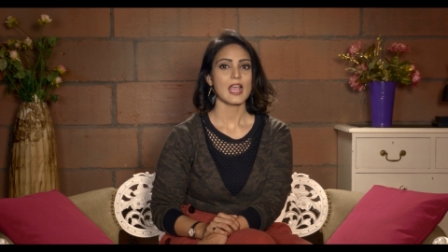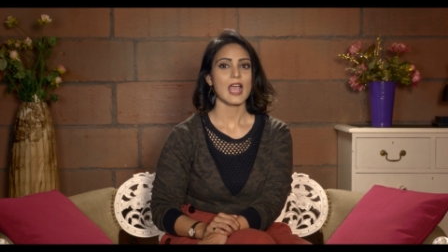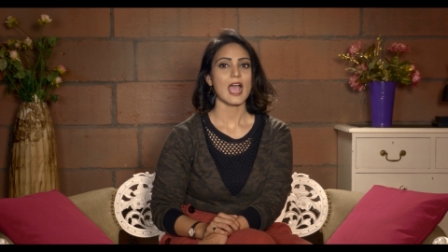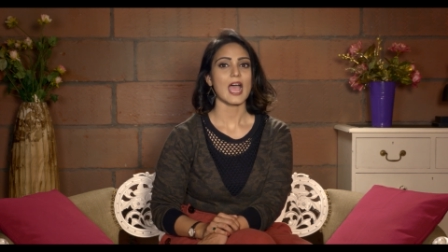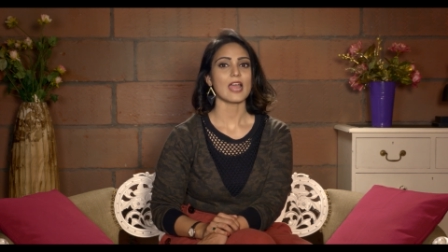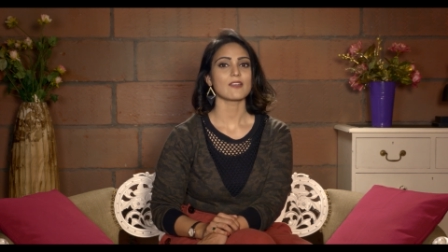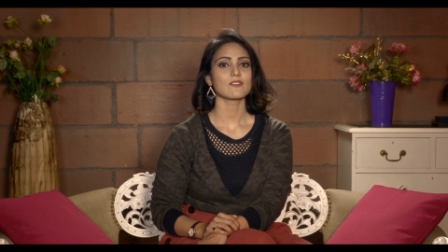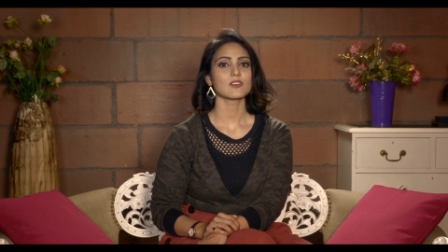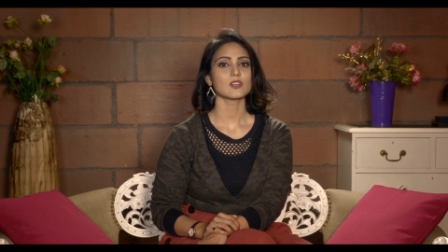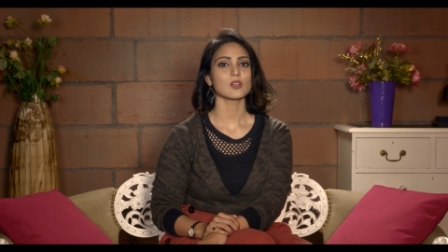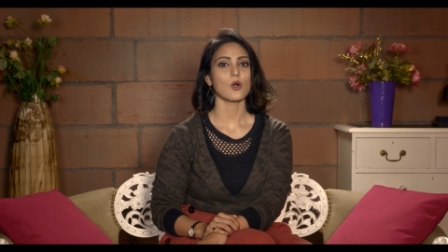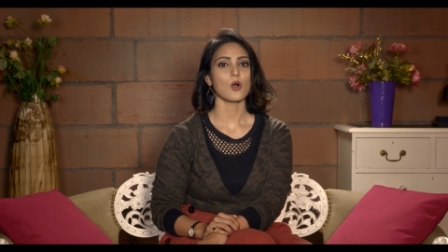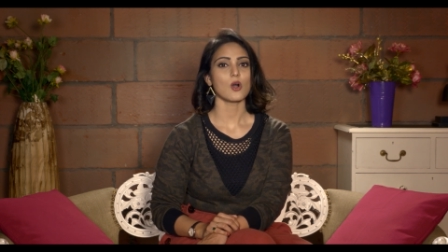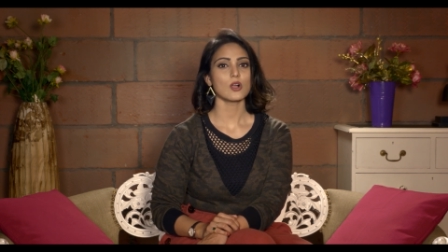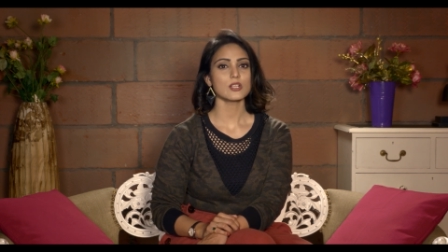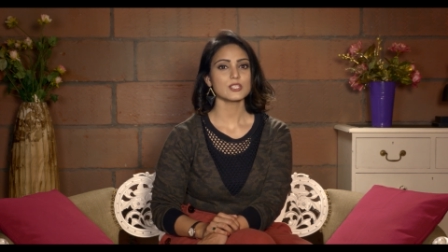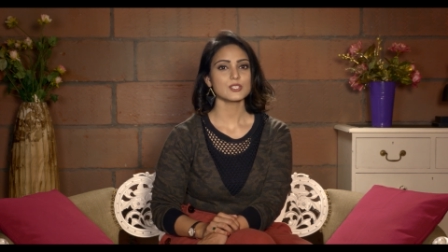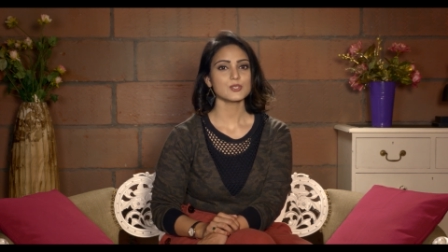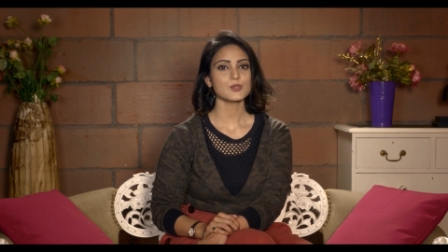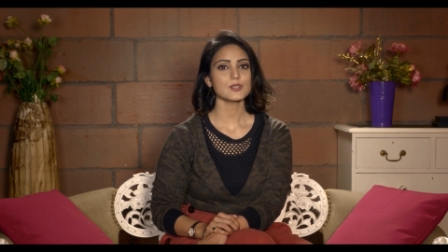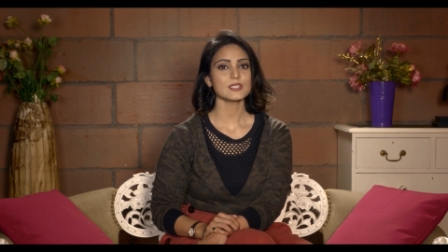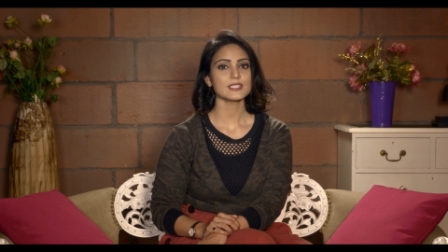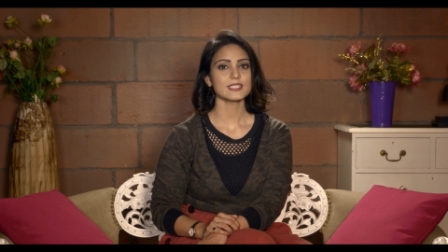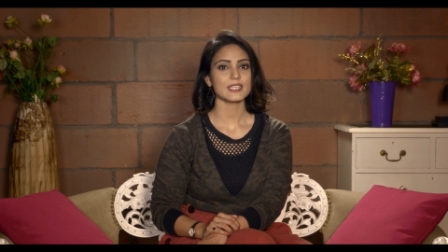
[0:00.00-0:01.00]
and will
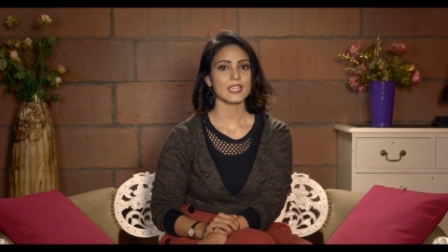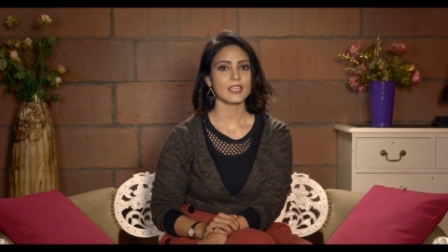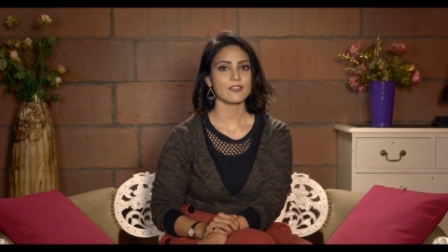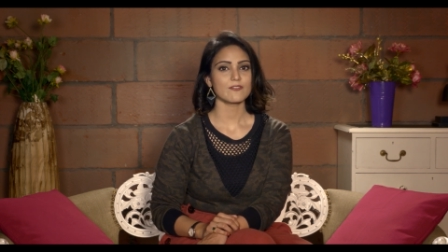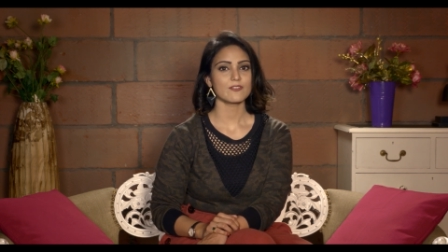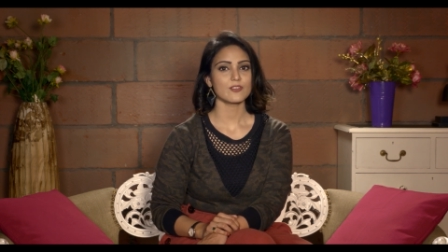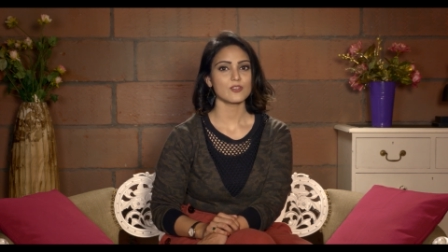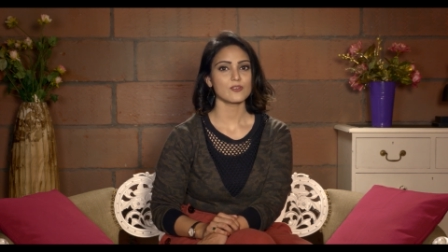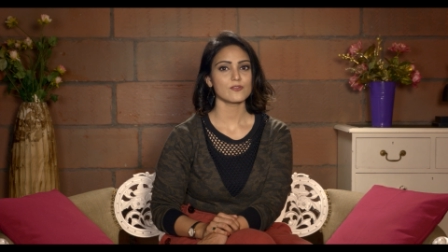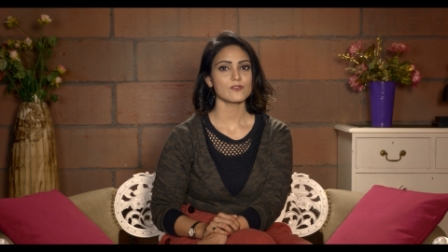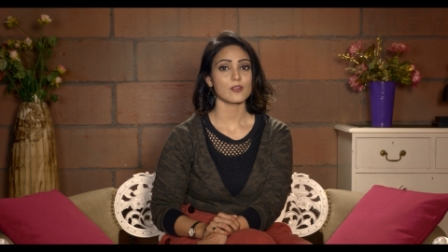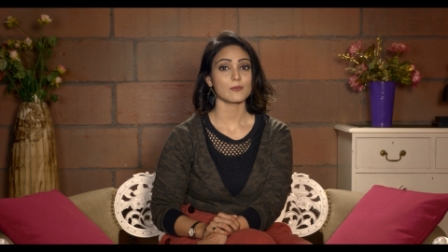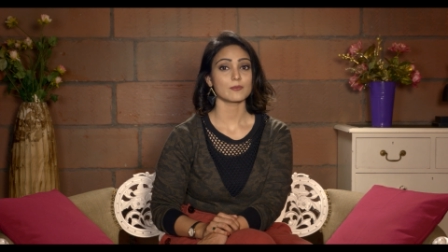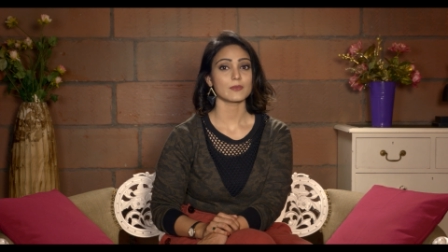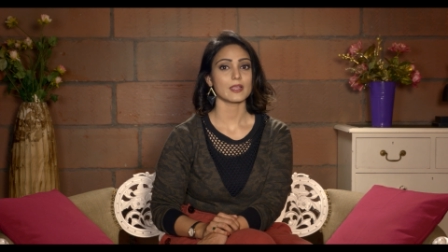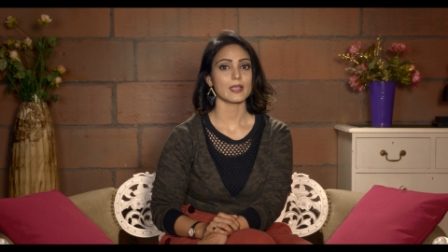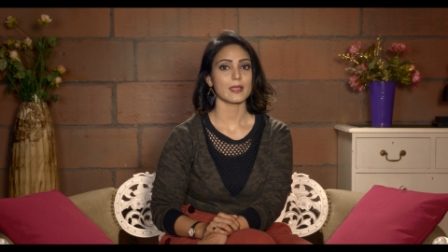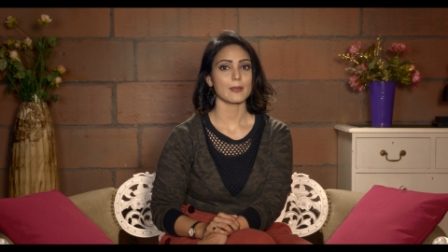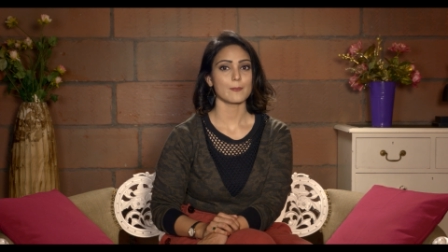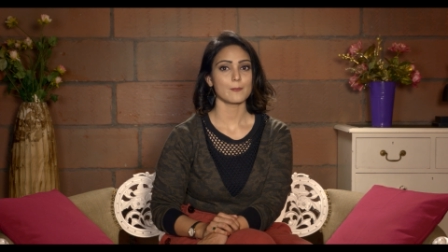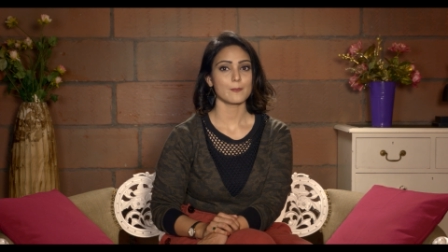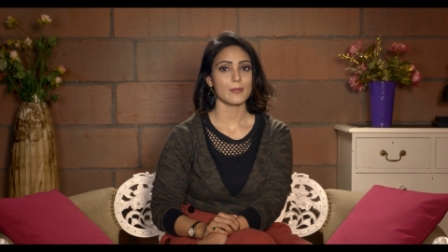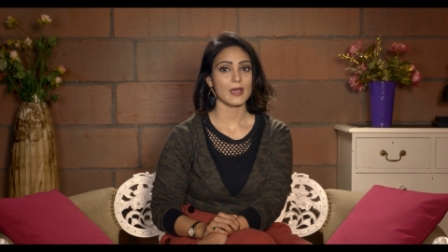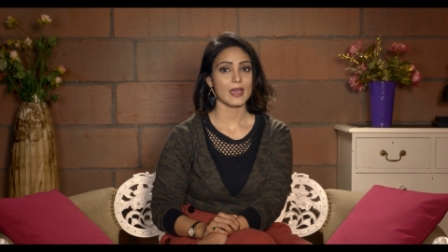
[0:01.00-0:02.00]
also save you from
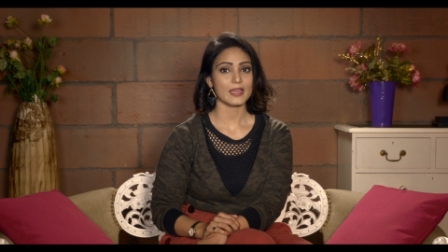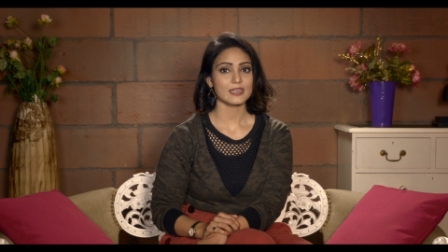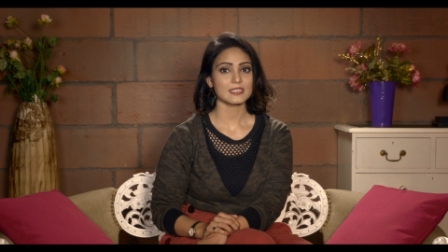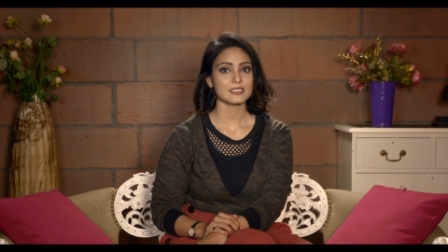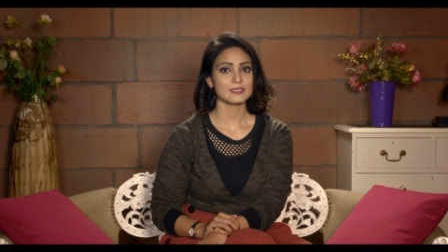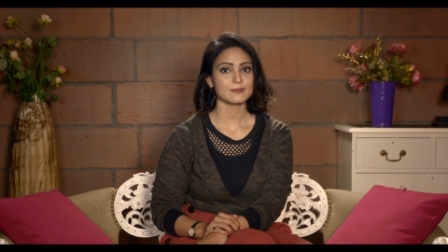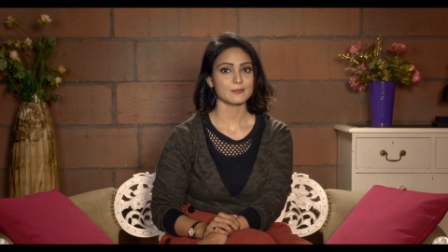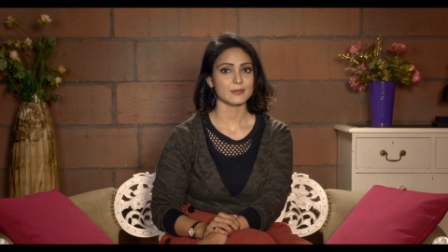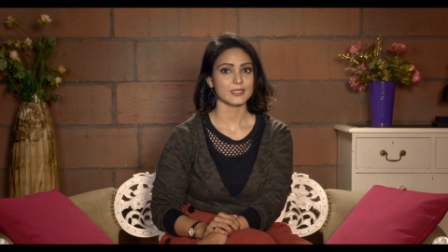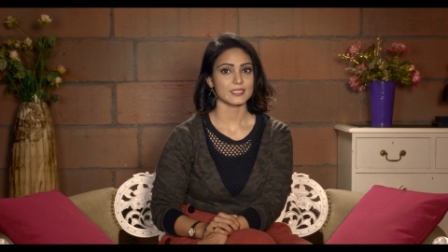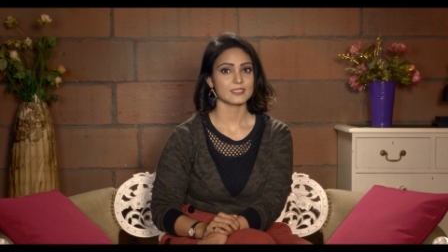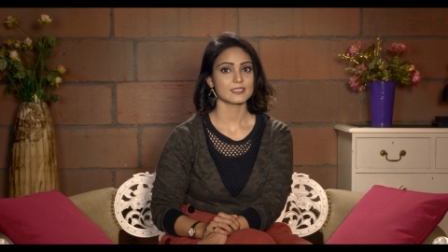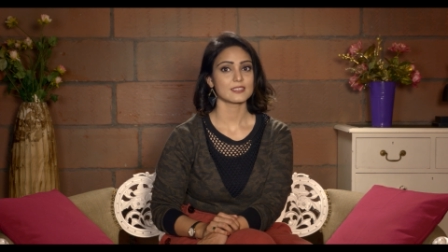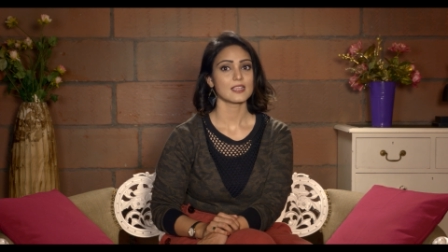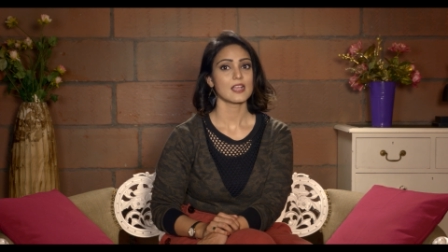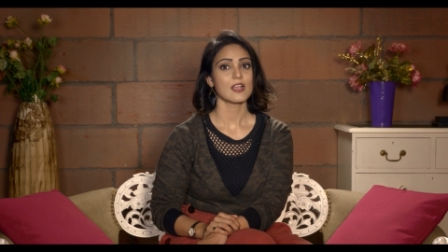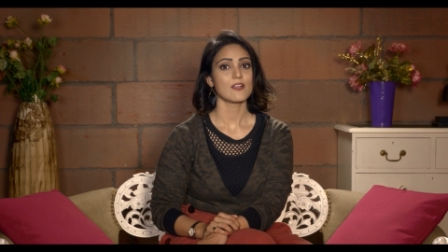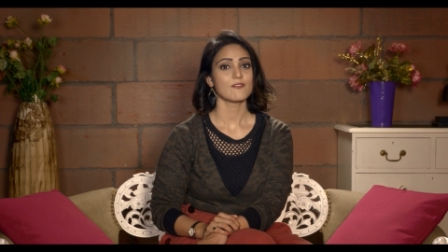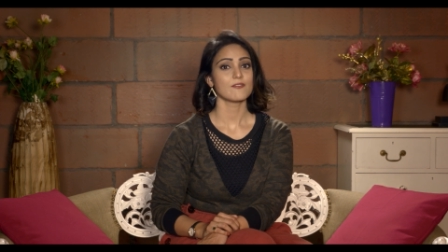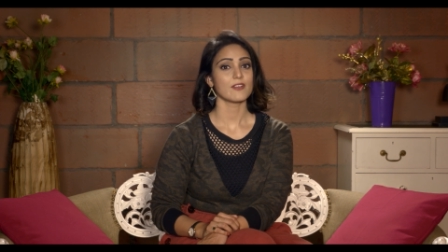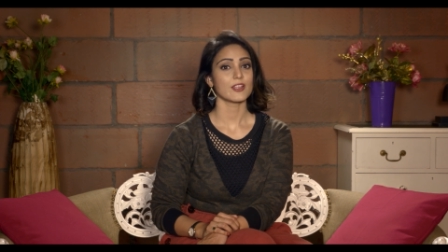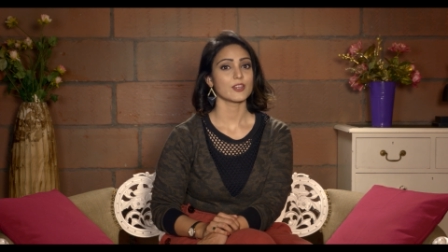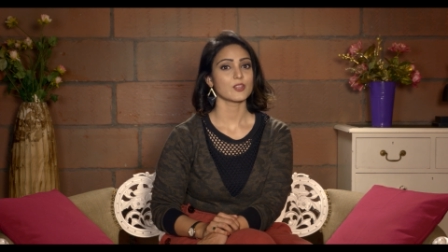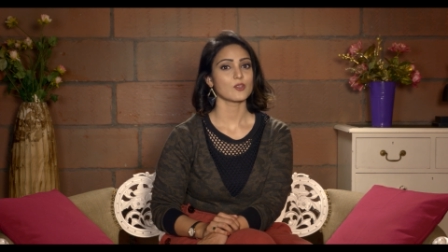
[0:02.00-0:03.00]
the embarrassments
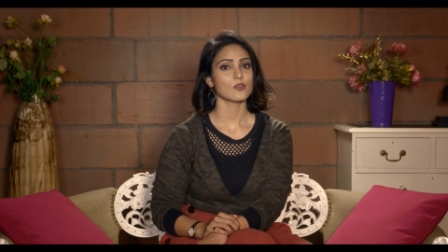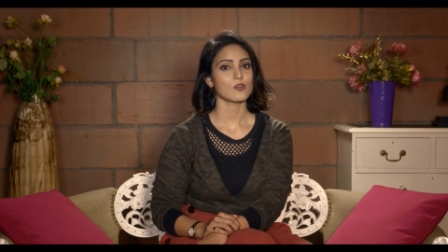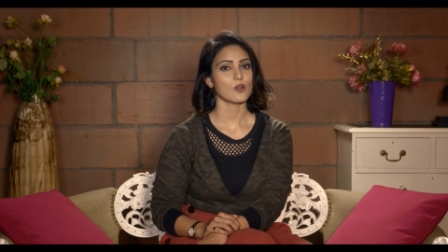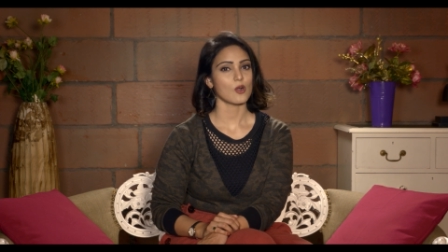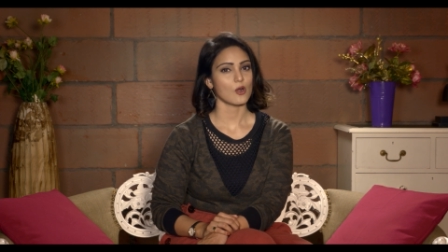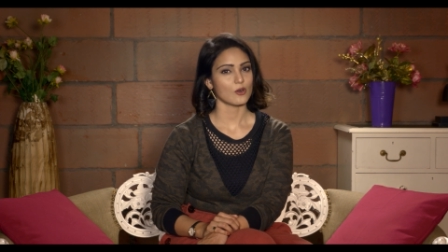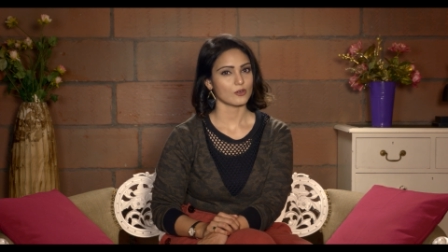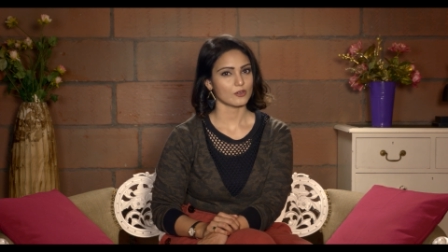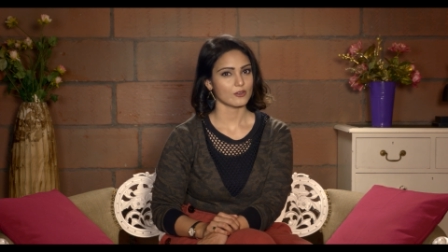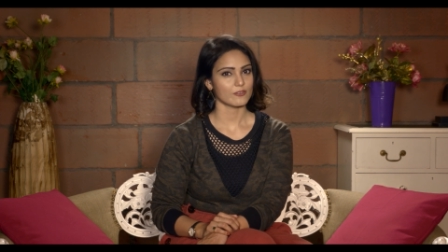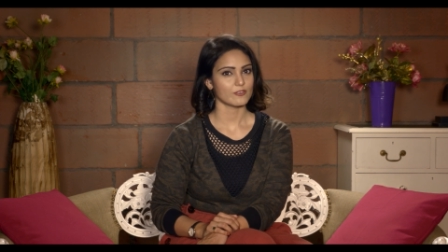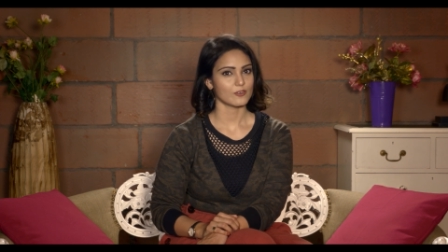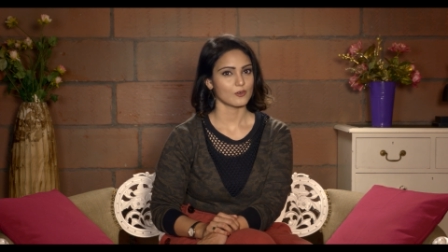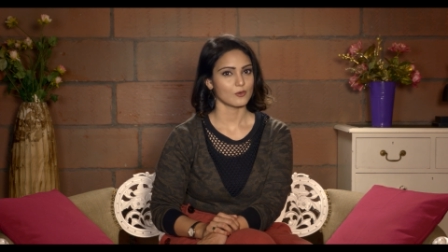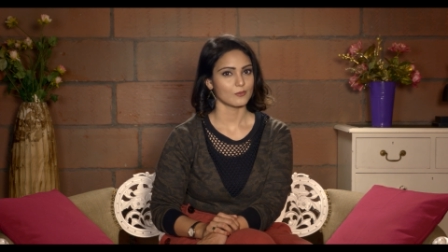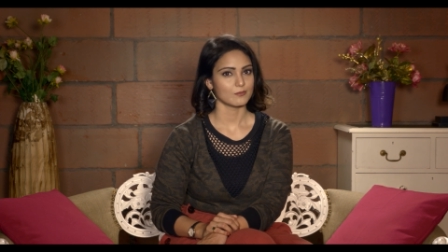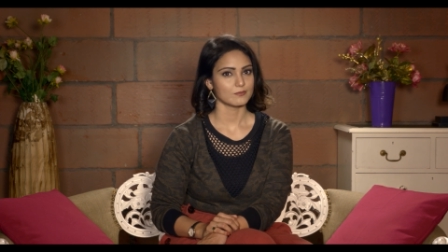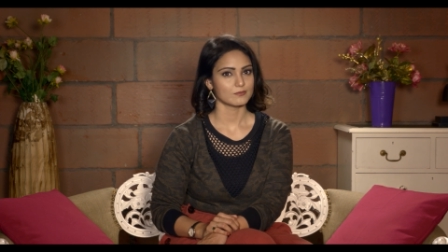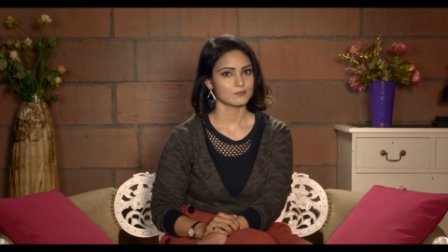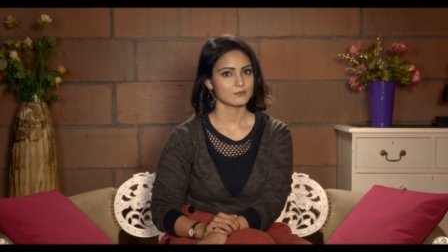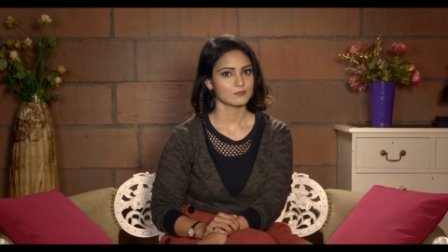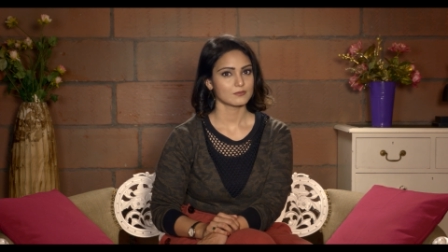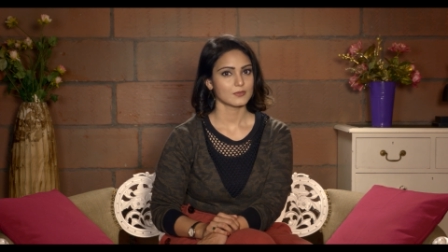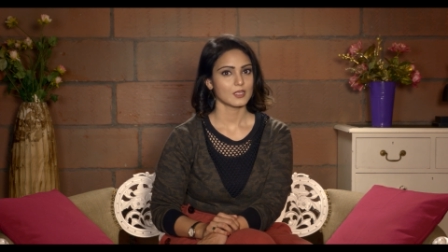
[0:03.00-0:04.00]
when you're out of home.